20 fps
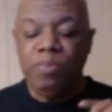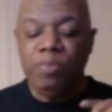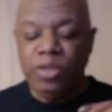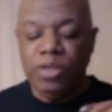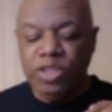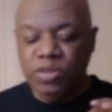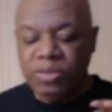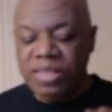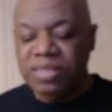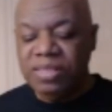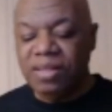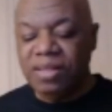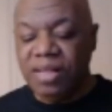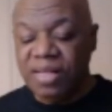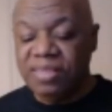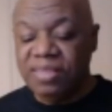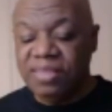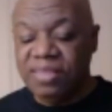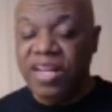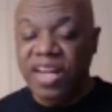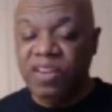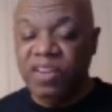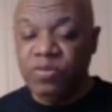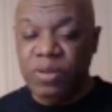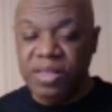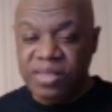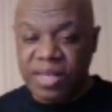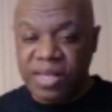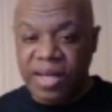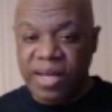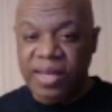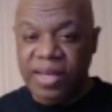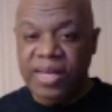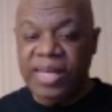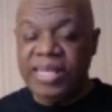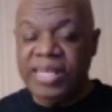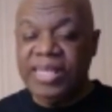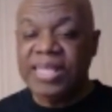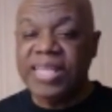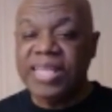But you need to listen every
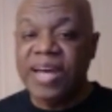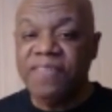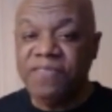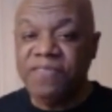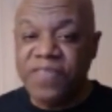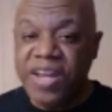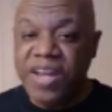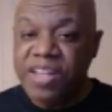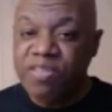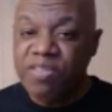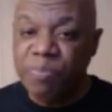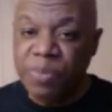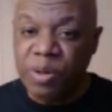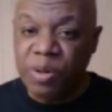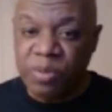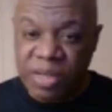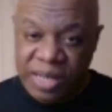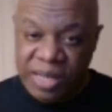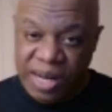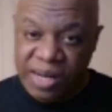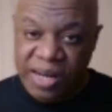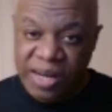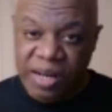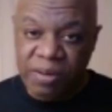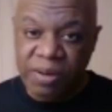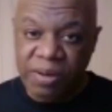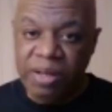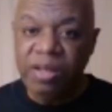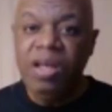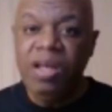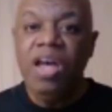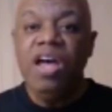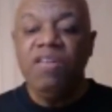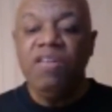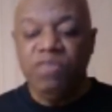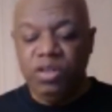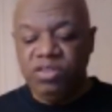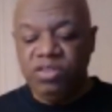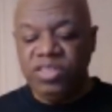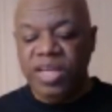day and get that faith built in that area.
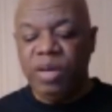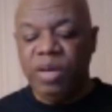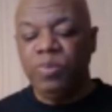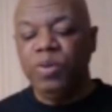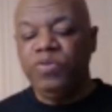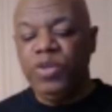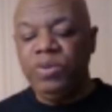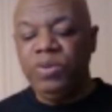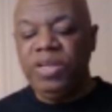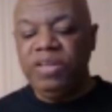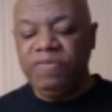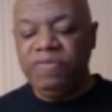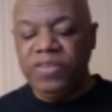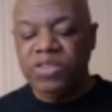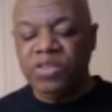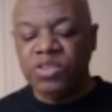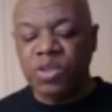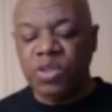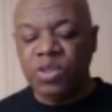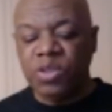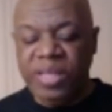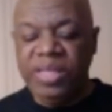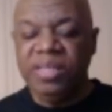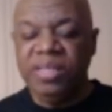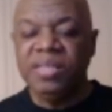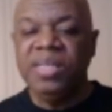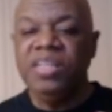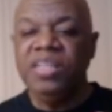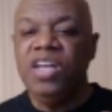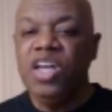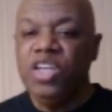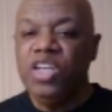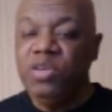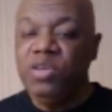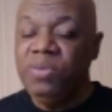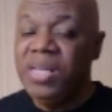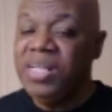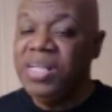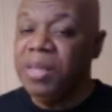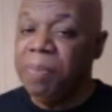For example, if you need physical healing,
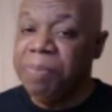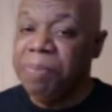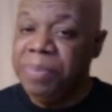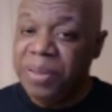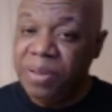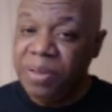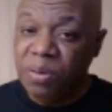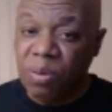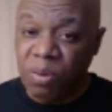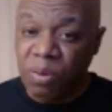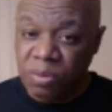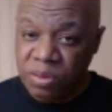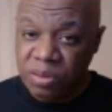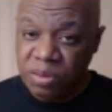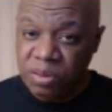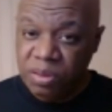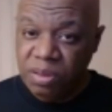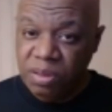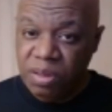you need to build